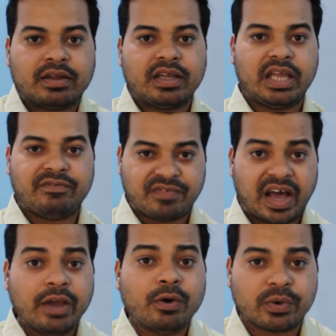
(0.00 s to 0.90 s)
if
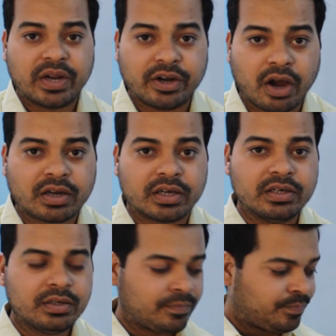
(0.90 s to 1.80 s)
I go to a
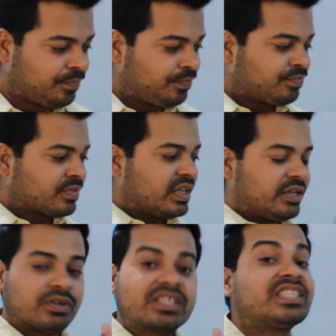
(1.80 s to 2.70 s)
doctor,
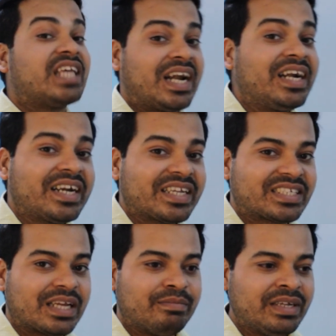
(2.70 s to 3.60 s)
your sanity
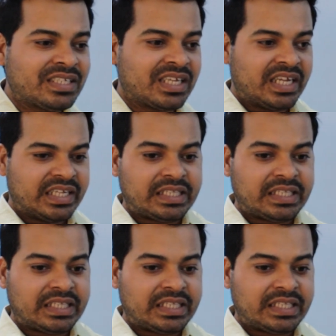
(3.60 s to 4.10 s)
testing means